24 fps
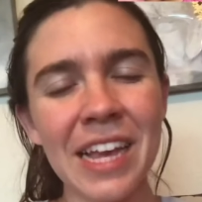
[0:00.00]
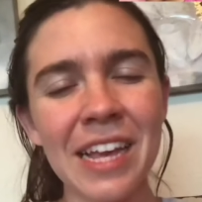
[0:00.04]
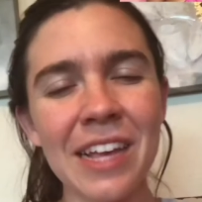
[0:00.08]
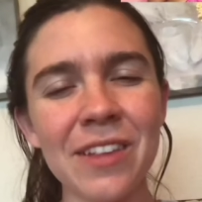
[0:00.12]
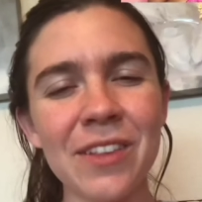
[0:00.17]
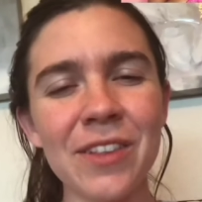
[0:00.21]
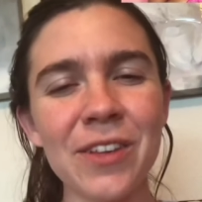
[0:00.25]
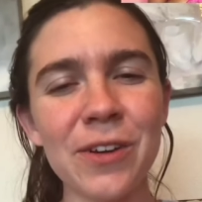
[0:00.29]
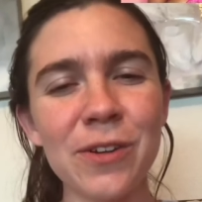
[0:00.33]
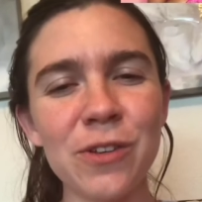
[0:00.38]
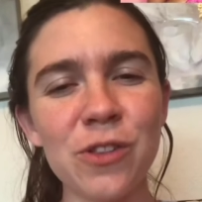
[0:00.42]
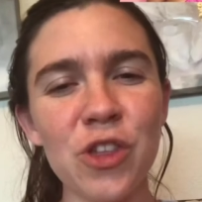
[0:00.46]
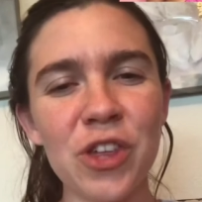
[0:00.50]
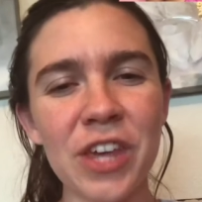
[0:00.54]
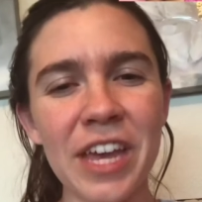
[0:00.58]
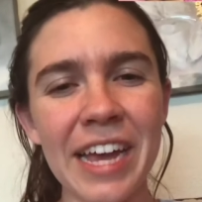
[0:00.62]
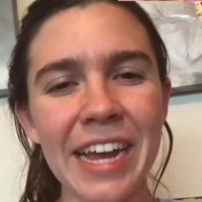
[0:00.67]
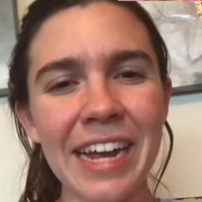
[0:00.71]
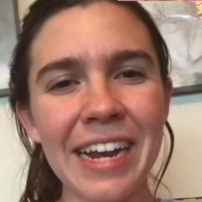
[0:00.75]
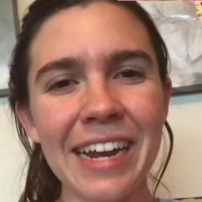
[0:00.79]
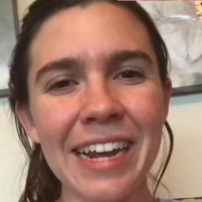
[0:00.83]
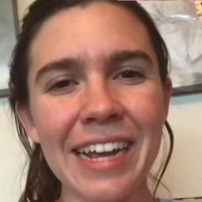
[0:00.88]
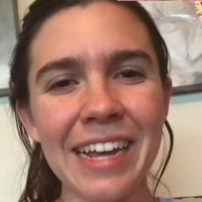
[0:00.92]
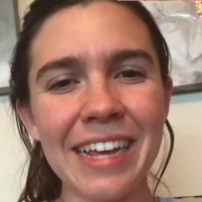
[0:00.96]
So
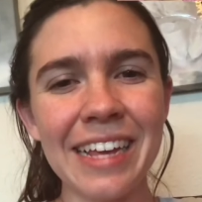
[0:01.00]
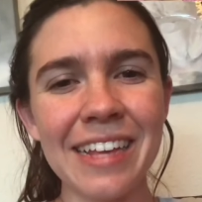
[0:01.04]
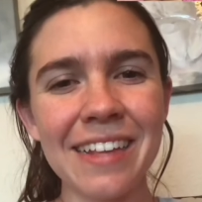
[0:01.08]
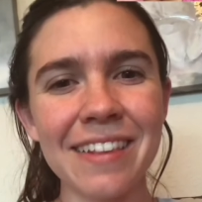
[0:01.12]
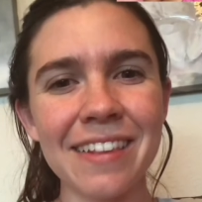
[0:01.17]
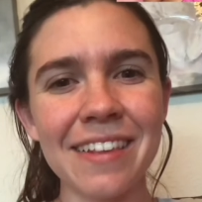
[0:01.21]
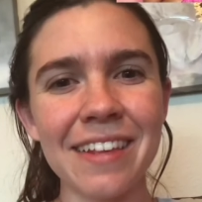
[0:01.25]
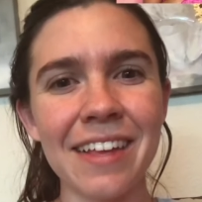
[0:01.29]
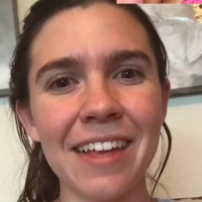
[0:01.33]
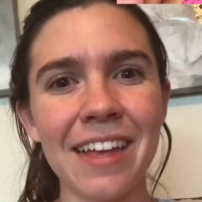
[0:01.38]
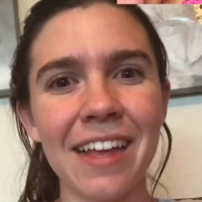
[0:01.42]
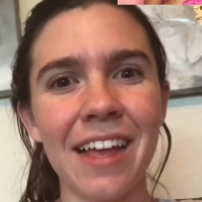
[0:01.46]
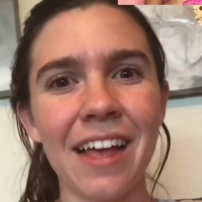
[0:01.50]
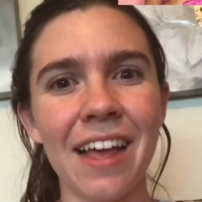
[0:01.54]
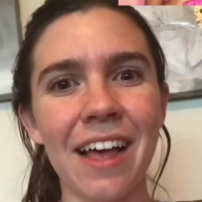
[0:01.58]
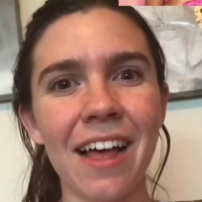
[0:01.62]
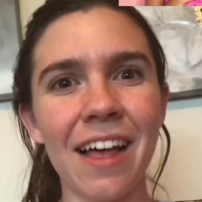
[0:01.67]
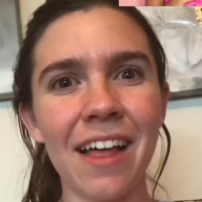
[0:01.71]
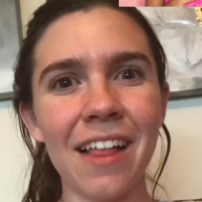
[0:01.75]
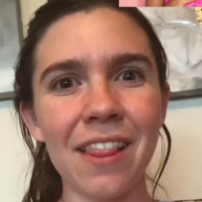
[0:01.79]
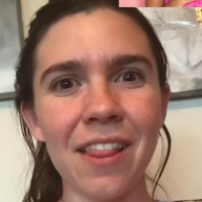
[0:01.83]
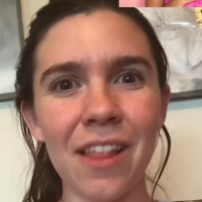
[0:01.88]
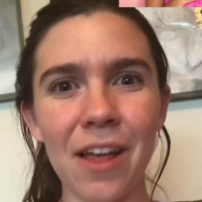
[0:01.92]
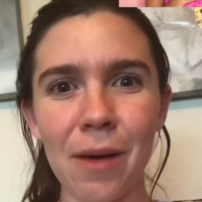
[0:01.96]
Jane is
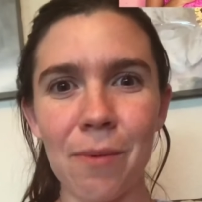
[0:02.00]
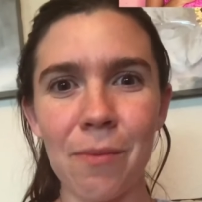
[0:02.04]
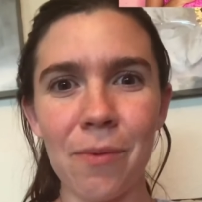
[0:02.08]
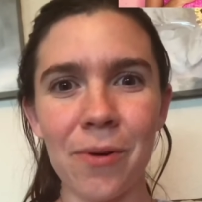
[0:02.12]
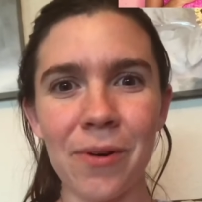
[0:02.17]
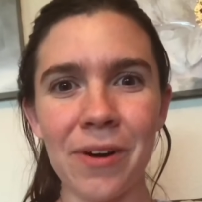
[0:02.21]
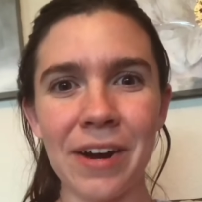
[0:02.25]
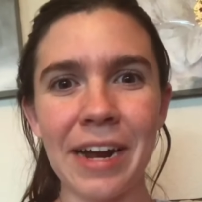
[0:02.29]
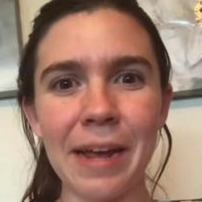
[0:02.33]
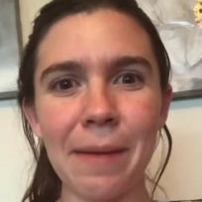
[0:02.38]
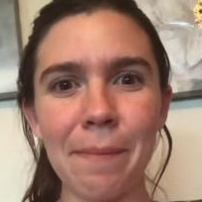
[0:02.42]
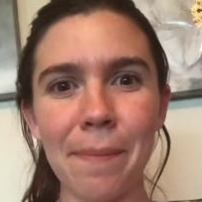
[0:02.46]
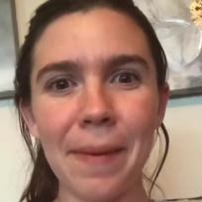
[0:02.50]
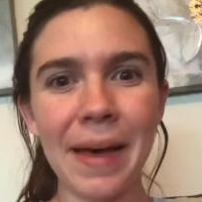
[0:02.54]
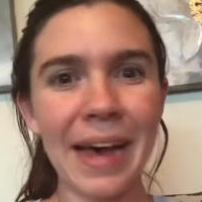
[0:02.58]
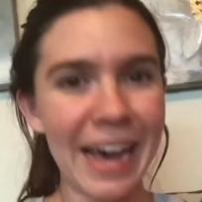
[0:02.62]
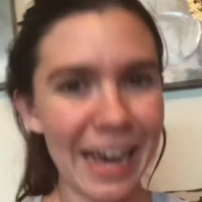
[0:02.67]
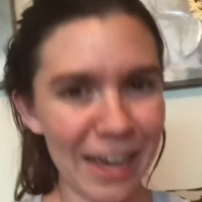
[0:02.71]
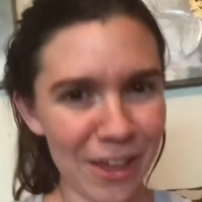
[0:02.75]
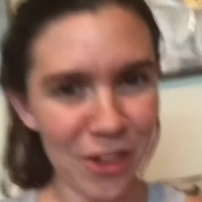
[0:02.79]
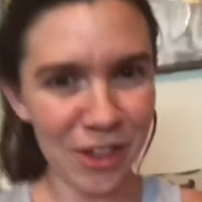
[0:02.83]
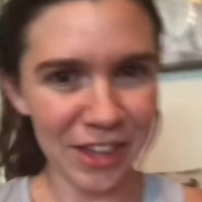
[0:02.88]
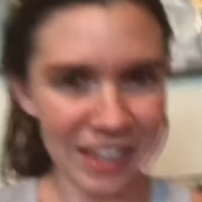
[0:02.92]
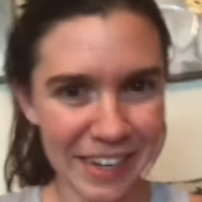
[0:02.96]
a lot more
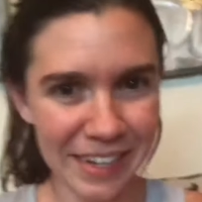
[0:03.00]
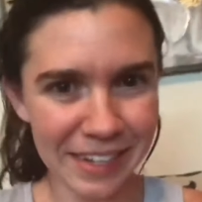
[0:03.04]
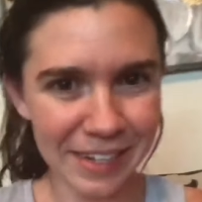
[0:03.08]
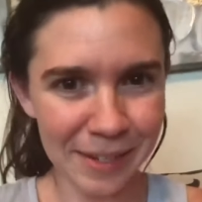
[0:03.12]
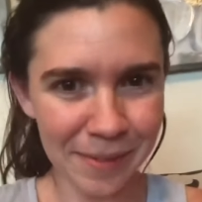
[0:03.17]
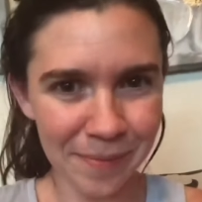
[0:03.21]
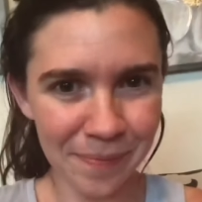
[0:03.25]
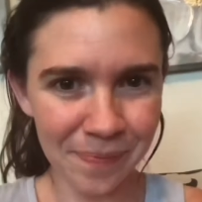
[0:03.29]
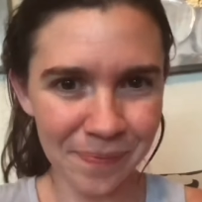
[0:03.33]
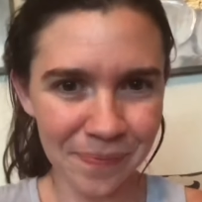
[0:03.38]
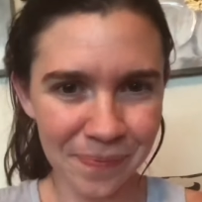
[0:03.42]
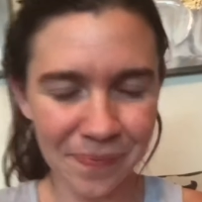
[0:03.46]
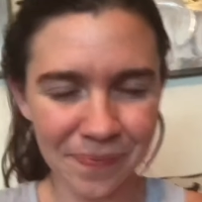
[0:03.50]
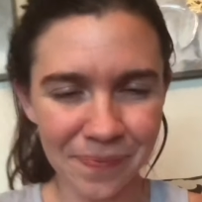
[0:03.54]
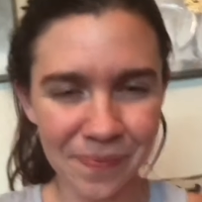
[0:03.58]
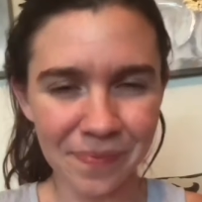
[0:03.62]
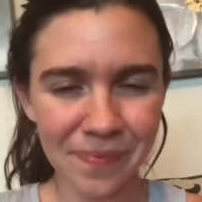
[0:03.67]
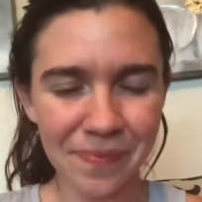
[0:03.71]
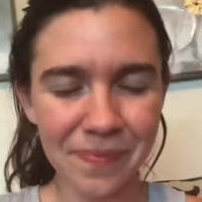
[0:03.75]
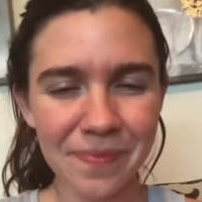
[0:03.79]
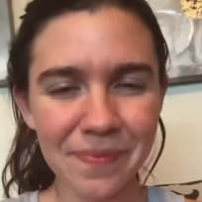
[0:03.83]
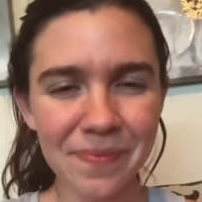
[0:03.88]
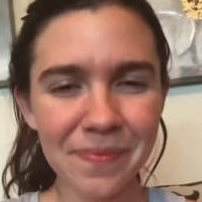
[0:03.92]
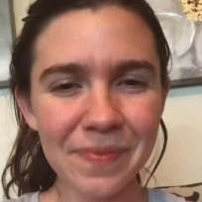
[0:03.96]
impassioned
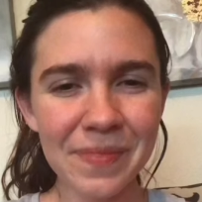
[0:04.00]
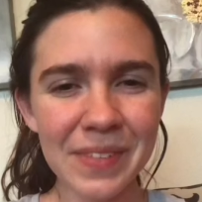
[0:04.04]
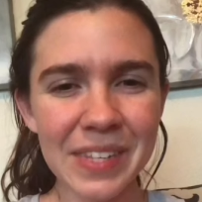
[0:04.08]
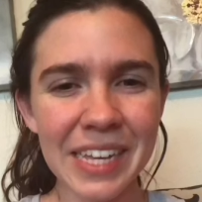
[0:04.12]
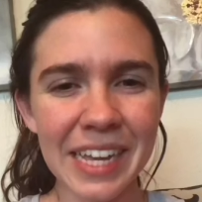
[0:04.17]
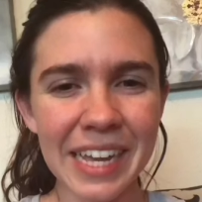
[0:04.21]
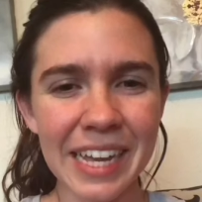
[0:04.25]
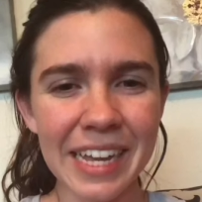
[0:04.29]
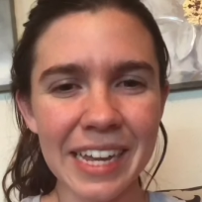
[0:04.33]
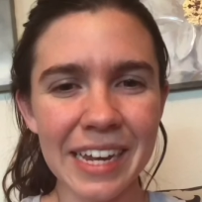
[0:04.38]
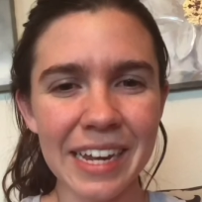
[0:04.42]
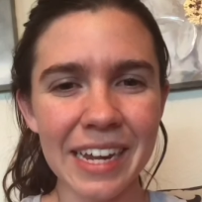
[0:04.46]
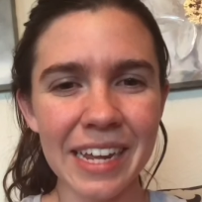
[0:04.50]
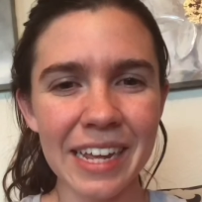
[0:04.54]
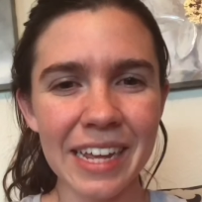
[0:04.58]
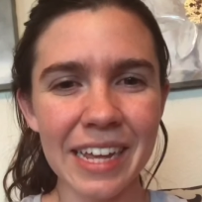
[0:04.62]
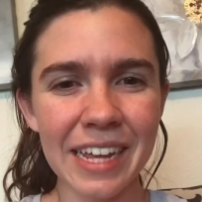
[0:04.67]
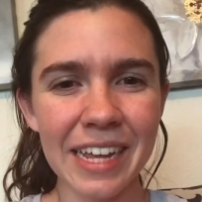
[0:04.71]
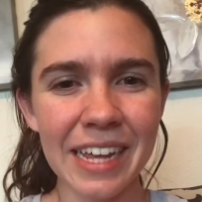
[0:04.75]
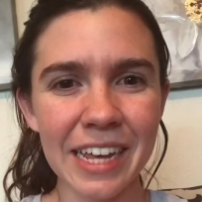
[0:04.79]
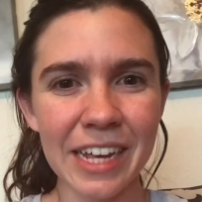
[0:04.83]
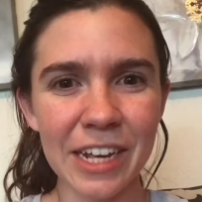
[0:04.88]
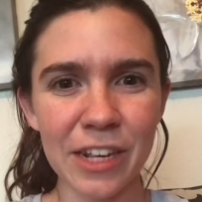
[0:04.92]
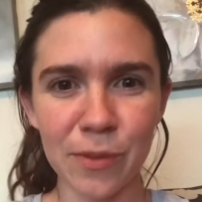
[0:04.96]
in
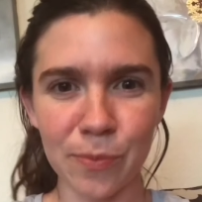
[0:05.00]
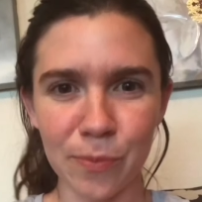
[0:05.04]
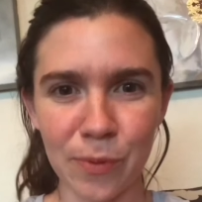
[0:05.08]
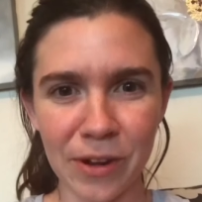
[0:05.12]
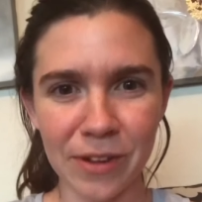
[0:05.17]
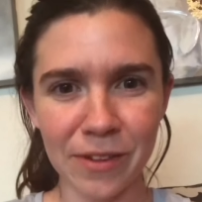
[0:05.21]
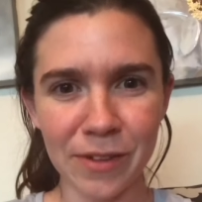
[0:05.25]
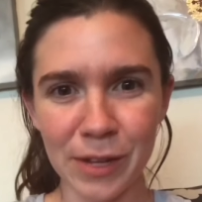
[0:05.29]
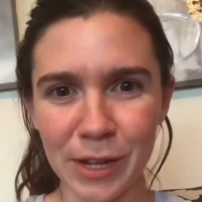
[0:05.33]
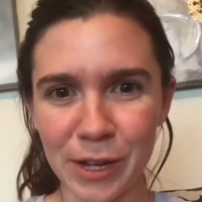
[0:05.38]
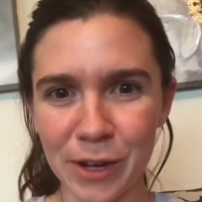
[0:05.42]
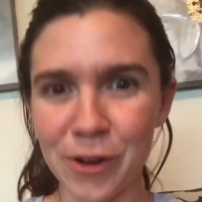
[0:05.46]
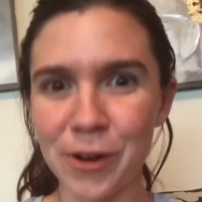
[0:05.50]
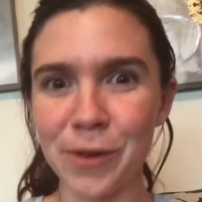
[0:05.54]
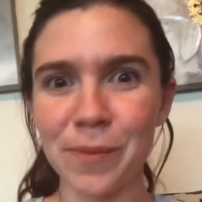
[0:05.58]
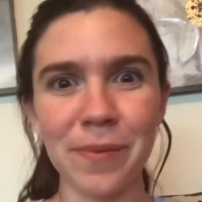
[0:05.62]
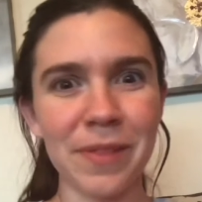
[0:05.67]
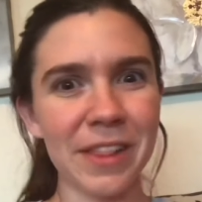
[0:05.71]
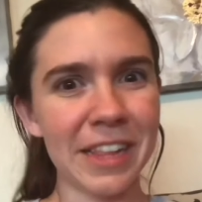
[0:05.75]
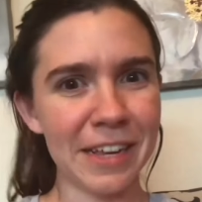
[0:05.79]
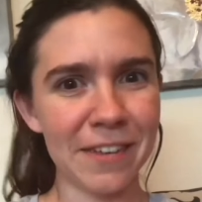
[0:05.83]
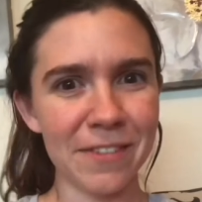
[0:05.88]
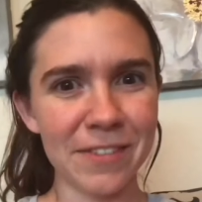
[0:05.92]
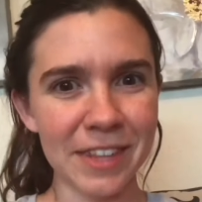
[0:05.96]
expressing her
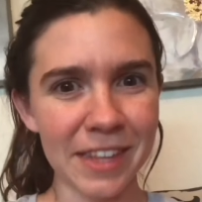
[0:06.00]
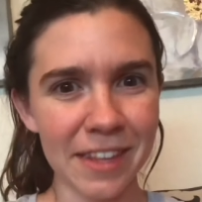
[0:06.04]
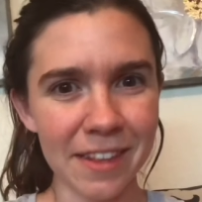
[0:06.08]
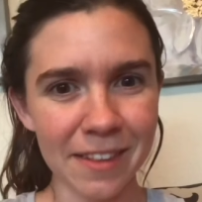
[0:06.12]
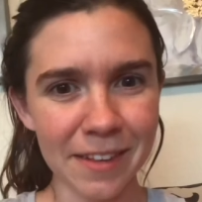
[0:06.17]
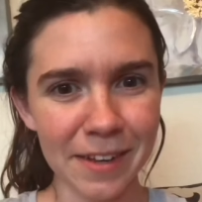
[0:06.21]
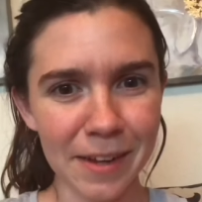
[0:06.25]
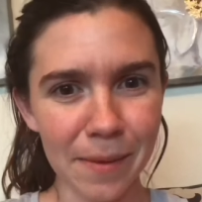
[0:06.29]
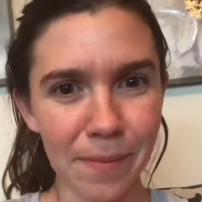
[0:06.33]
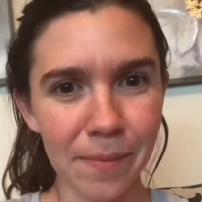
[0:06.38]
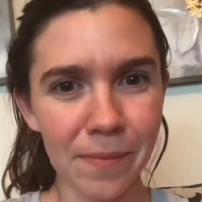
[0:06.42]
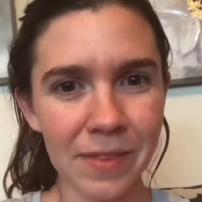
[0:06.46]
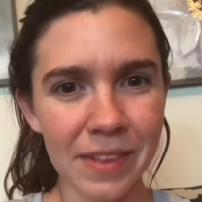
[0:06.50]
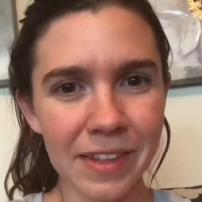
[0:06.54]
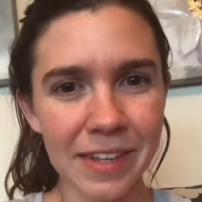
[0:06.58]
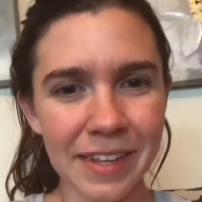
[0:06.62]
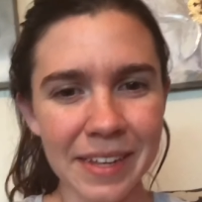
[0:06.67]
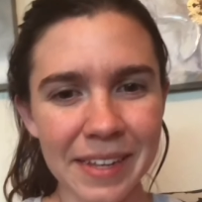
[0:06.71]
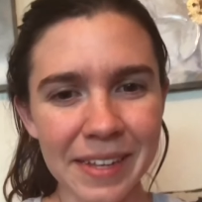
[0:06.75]
belief systems.